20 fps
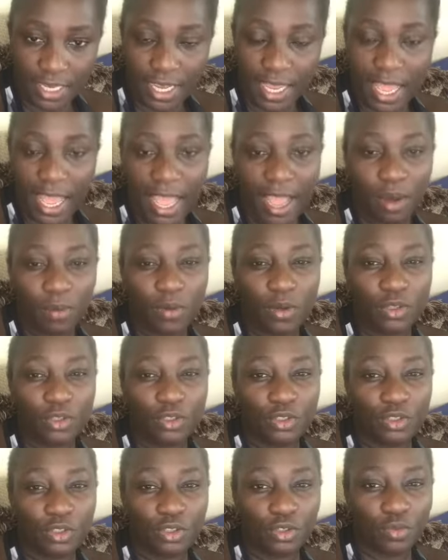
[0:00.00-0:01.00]
I
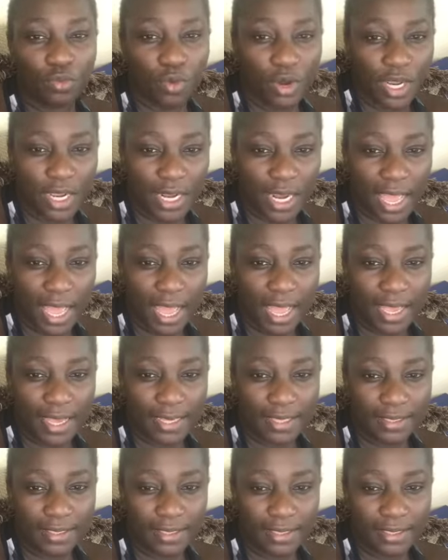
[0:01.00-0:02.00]
want you to
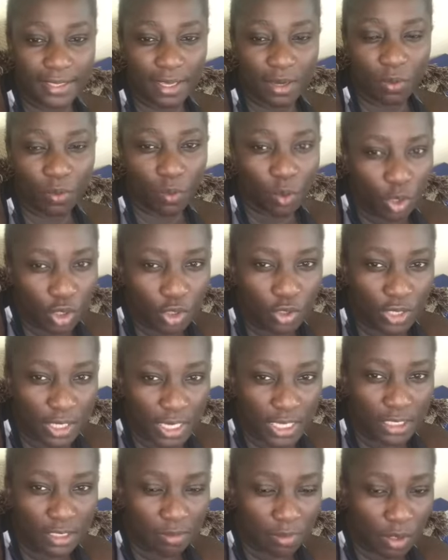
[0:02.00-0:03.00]
realize what you
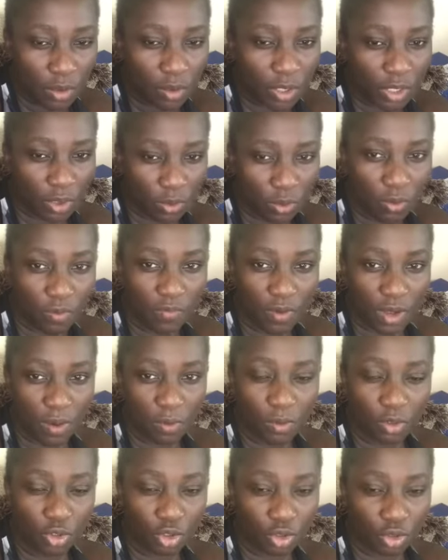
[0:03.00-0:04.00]
need to be looking over,
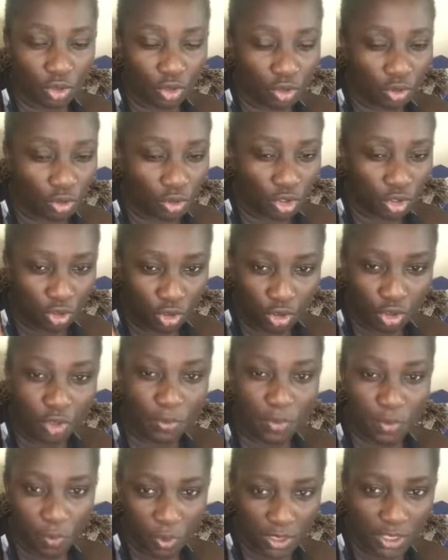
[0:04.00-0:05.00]
what should you
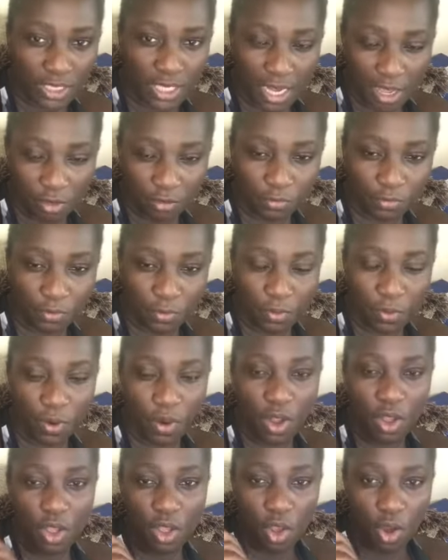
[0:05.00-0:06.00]
be watching out
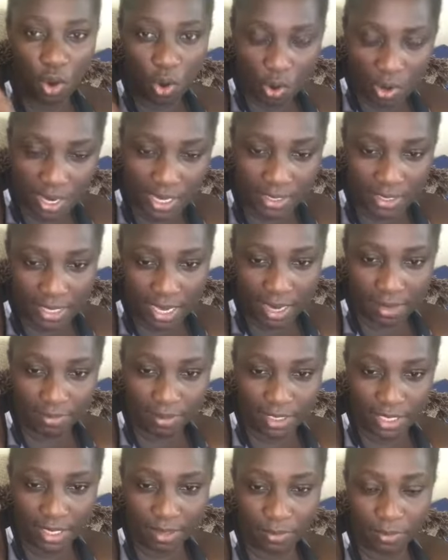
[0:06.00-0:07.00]
for on a
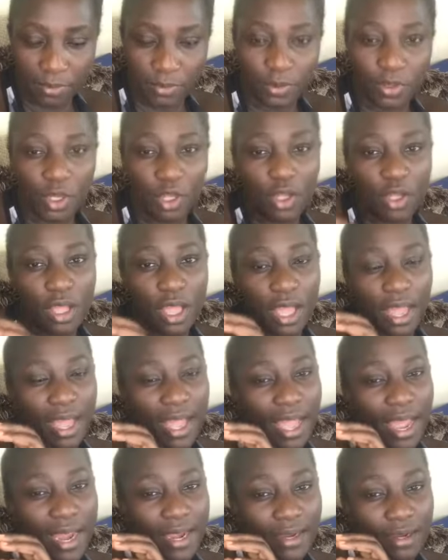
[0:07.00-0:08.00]
timetable,
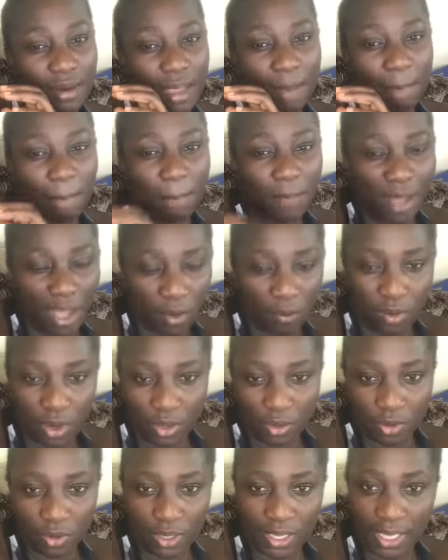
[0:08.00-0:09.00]
and empower
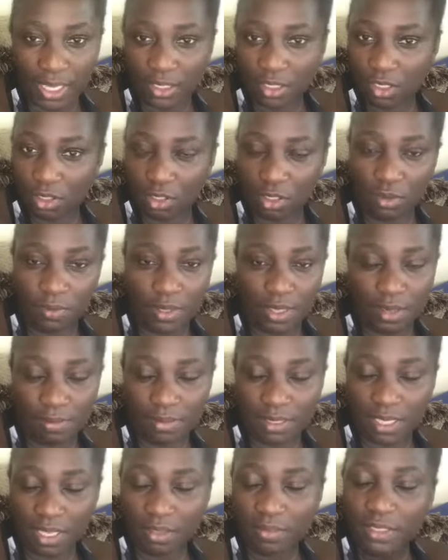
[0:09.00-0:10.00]
your kids to do it
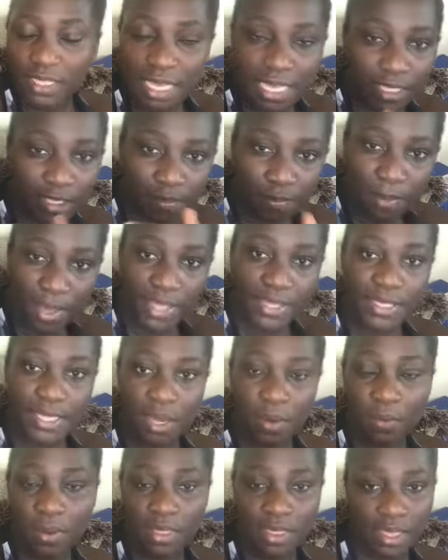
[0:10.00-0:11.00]
themselves. It's better
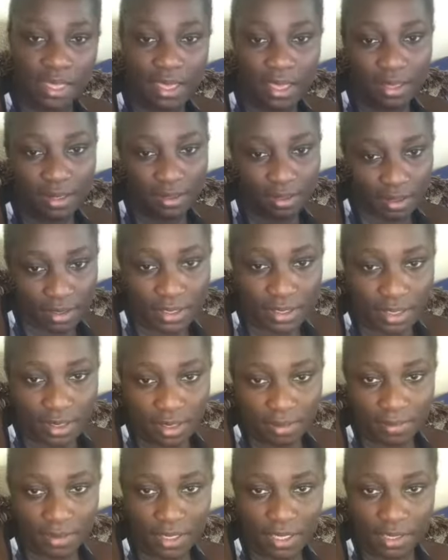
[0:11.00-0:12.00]
when the kid does it
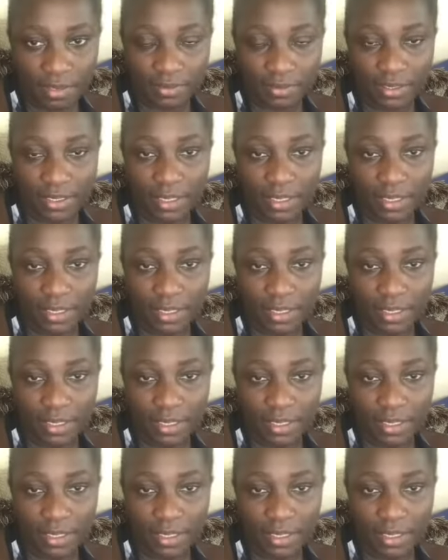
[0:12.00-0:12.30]
themselves